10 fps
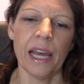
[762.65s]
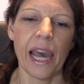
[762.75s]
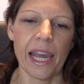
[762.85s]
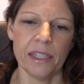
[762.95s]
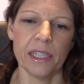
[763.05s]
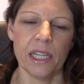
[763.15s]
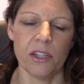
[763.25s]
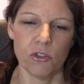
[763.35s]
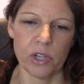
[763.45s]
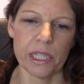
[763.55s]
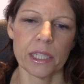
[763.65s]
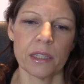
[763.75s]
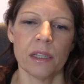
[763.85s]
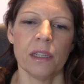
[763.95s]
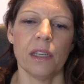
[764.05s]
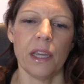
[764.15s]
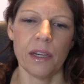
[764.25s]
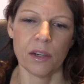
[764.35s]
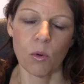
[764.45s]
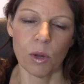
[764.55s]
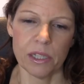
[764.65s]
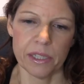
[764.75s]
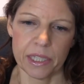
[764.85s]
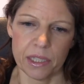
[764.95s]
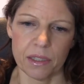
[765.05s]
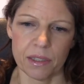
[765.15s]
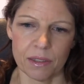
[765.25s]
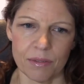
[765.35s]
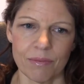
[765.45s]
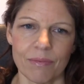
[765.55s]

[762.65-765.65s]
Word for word: and address inequalities.